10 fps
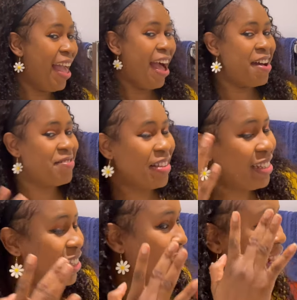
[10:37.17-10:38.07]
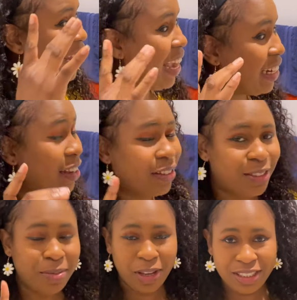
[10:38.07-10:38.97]
have been slaked.
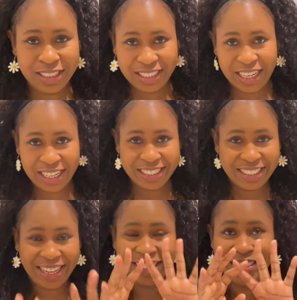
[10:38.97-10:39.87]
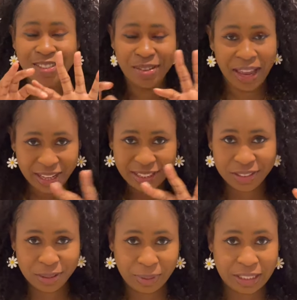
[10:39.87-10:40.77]
To be honest, guys, I didn't do anything
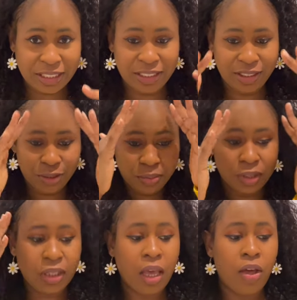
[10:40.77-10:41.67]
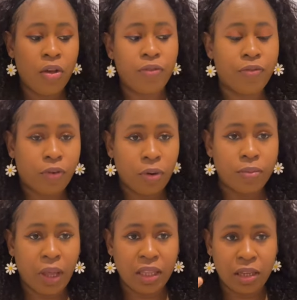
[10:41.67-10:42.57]
to my edges. This was
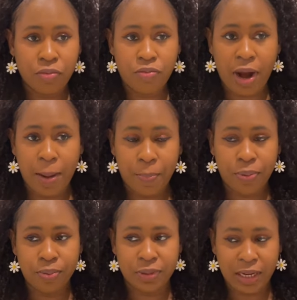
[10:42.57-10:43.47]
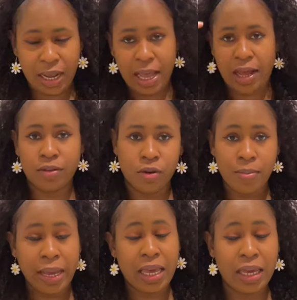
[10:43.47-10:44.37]
from the wrap that I had on
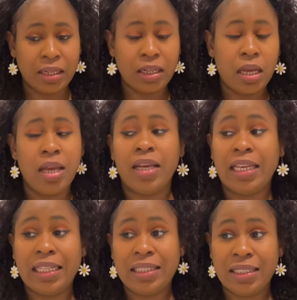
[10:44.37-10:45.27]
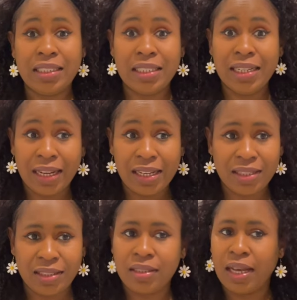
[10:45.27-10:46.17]
my head yesterday
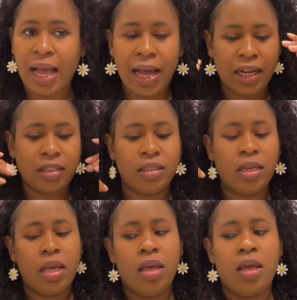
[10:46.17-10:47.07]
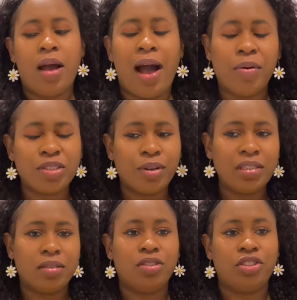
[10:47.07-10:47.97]
night, and I was going
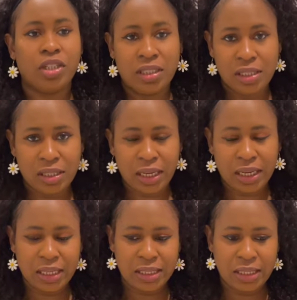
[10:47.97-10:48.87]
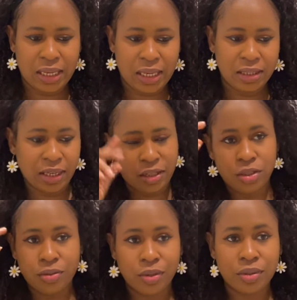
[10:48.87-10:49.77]
to straighten it, like I said, like
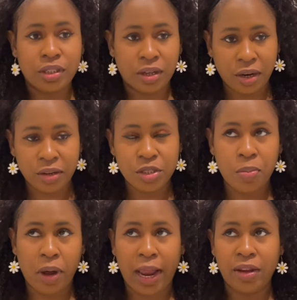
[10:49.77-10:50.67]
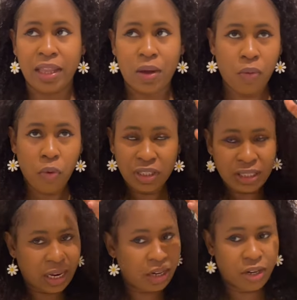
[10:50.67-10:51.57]
do all the curls, but I know that once
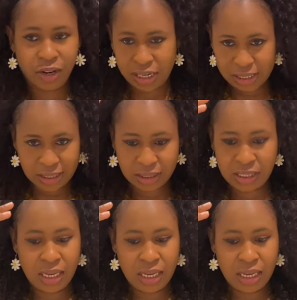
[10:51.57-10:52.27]
I curl it,